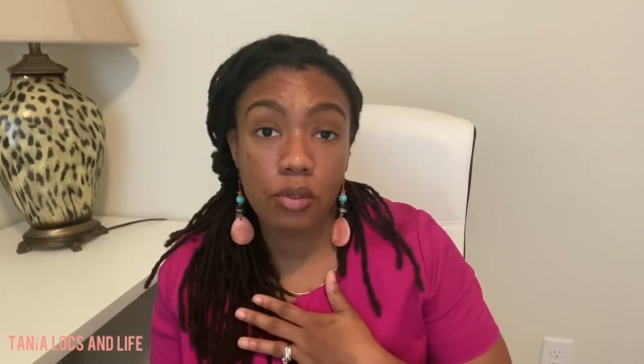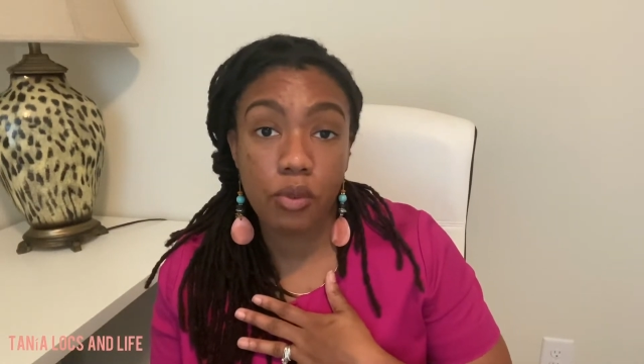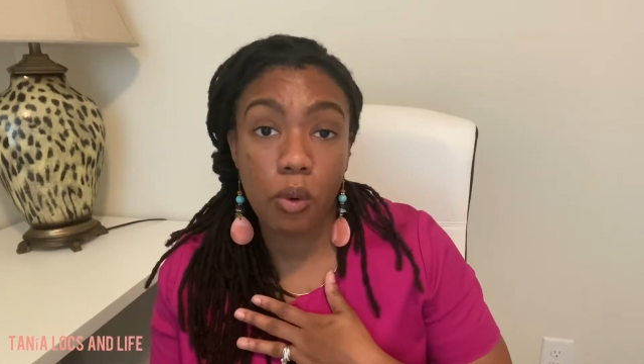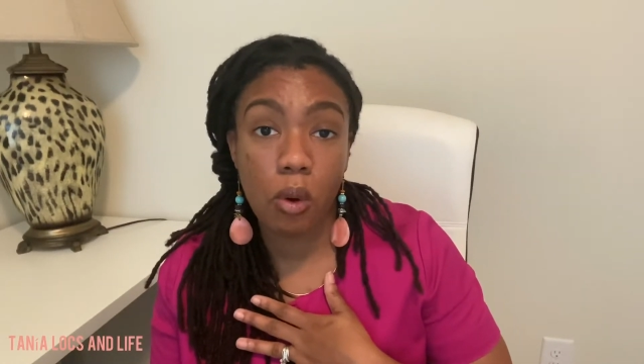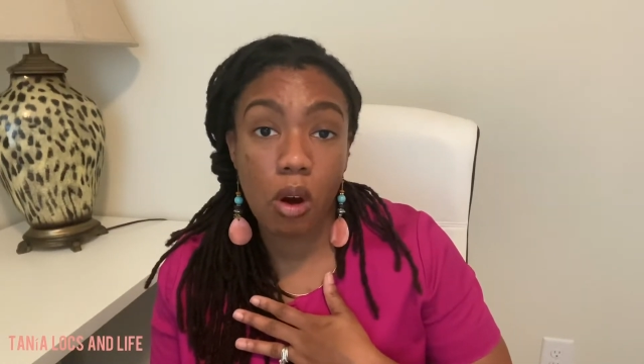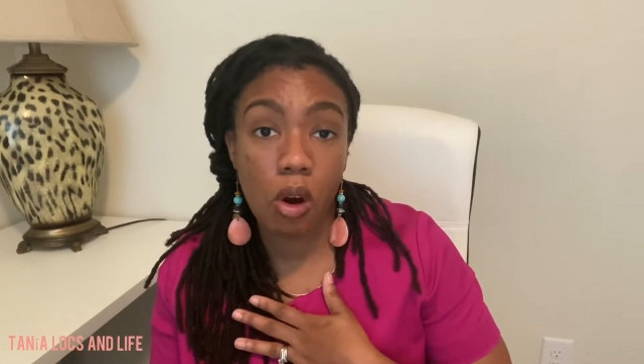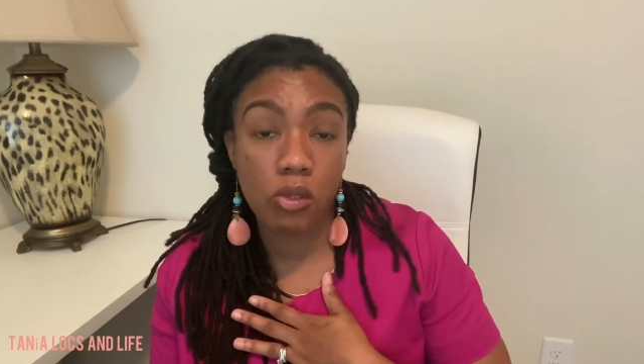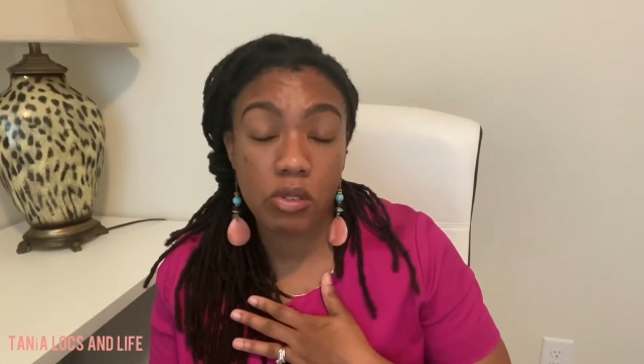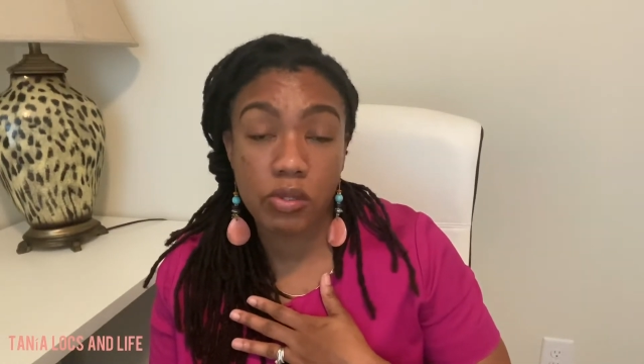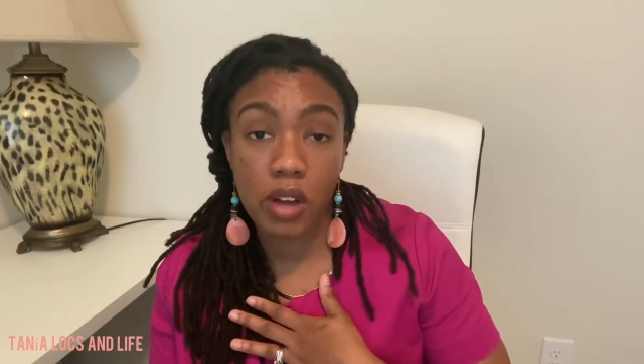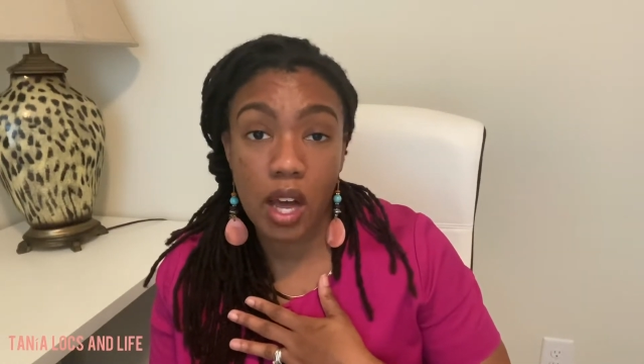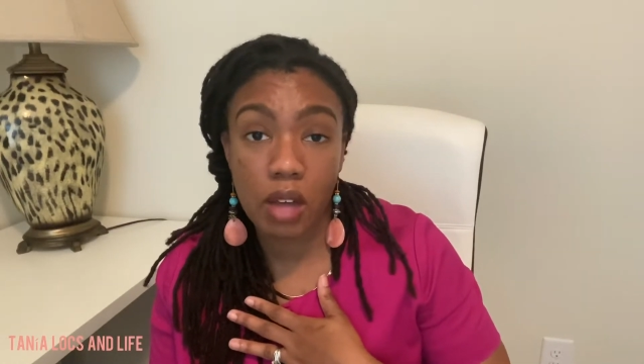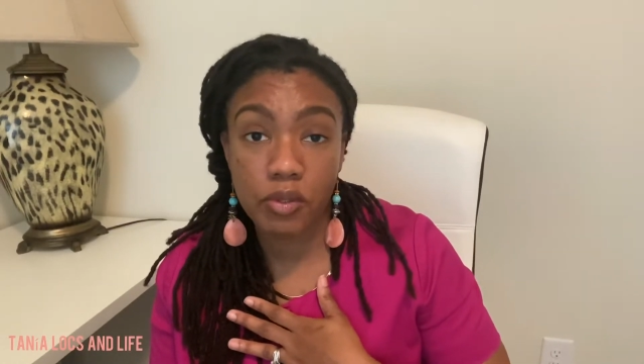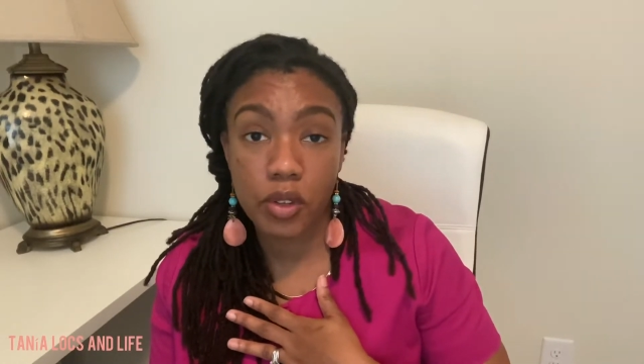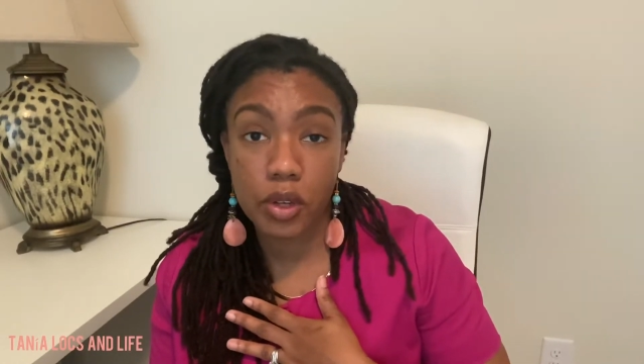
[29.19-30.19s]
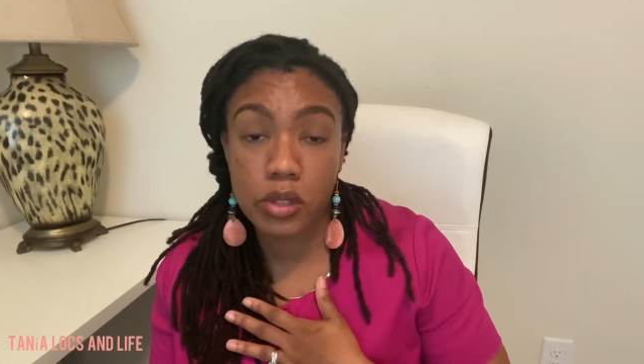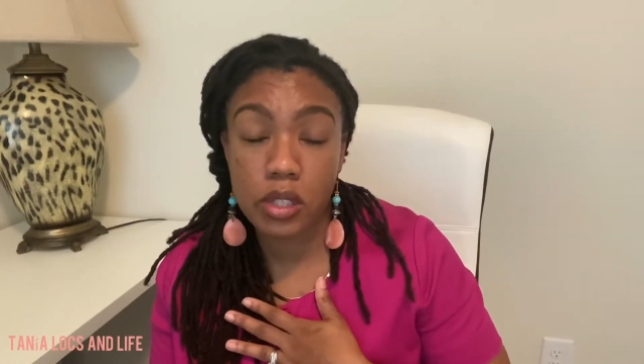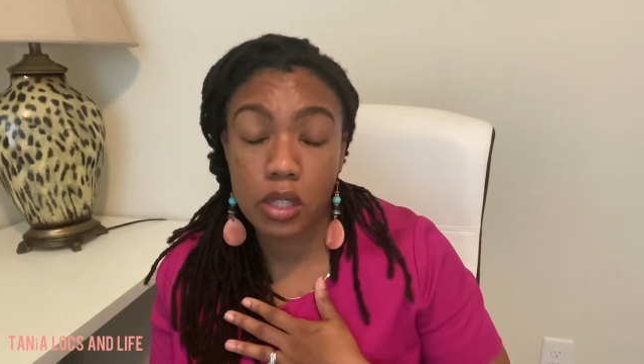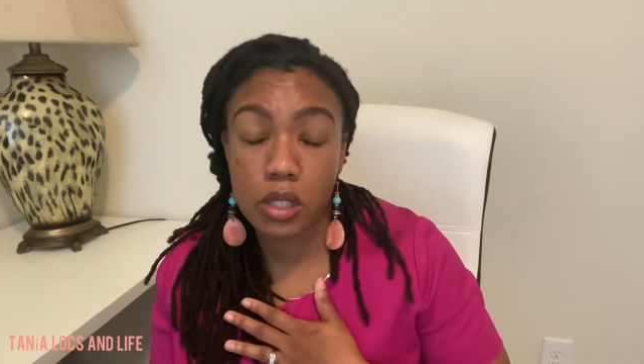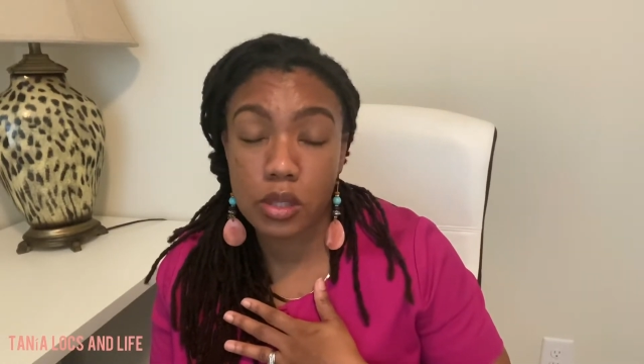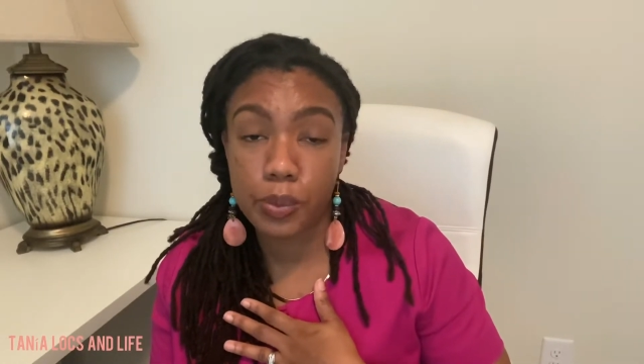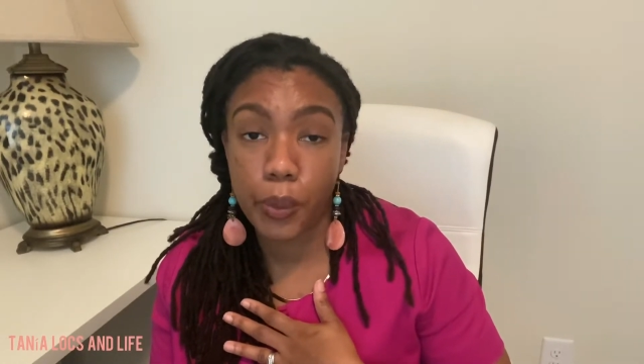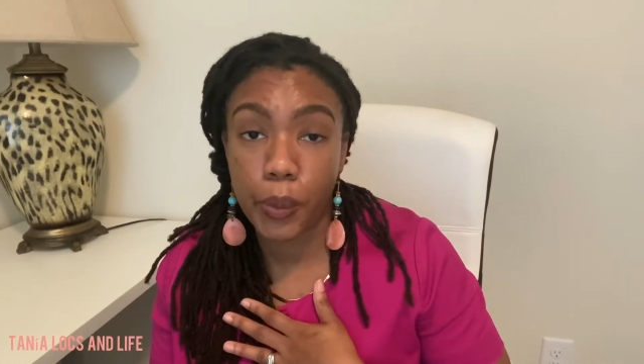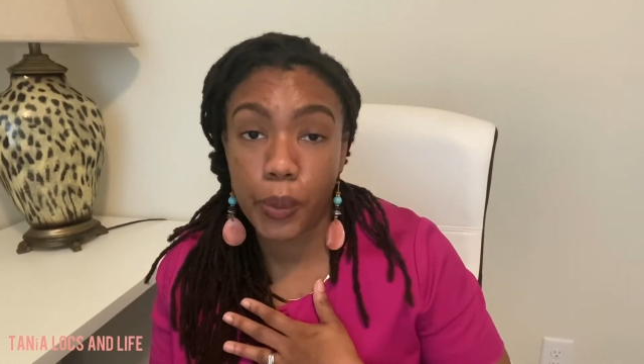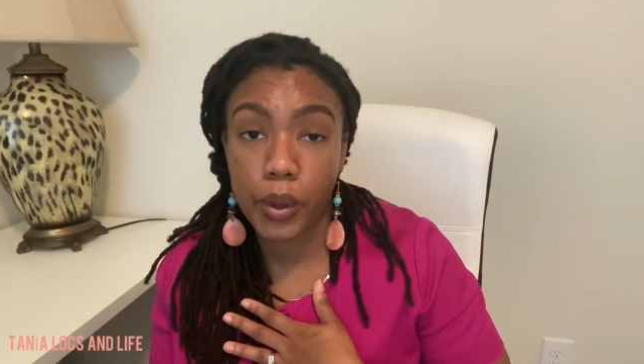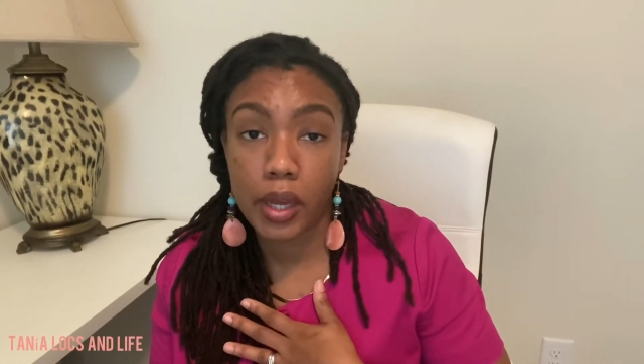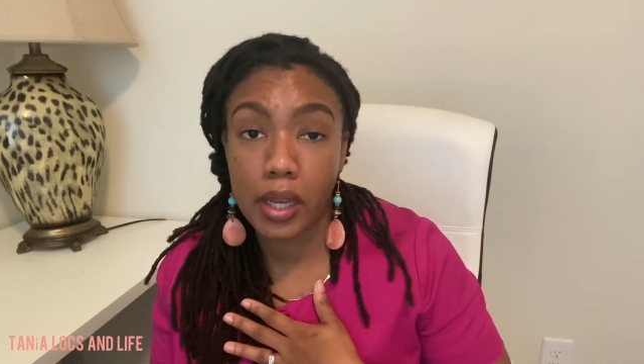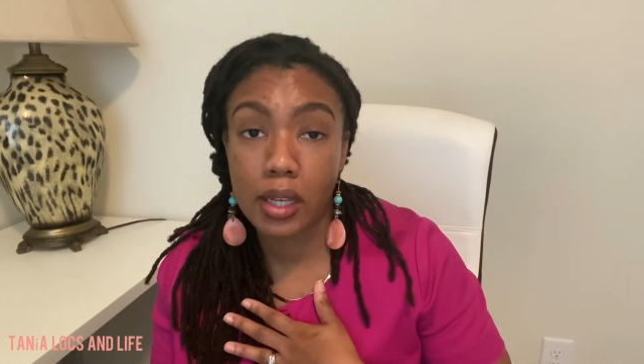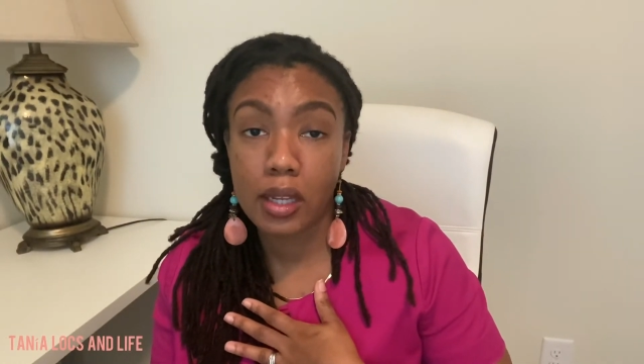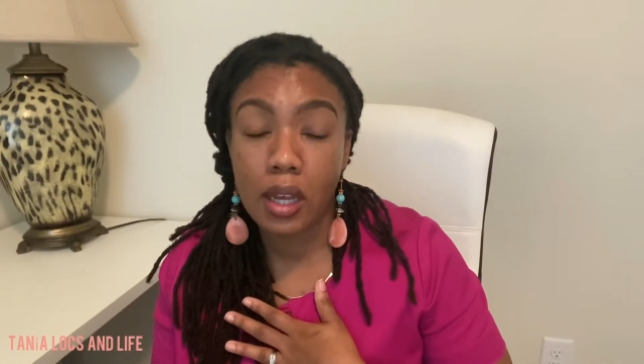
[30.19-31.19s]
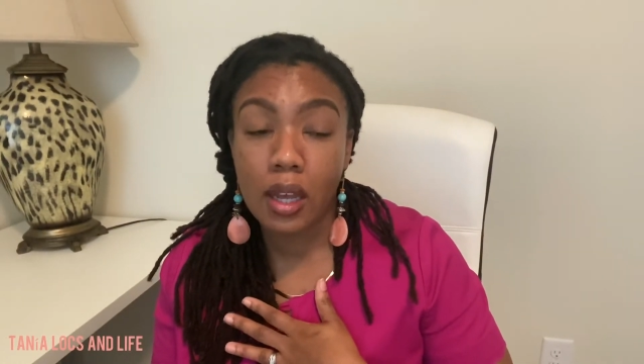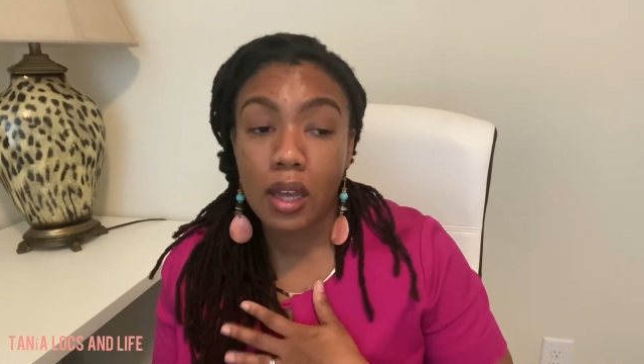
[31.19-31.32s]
for over 5 years at this point,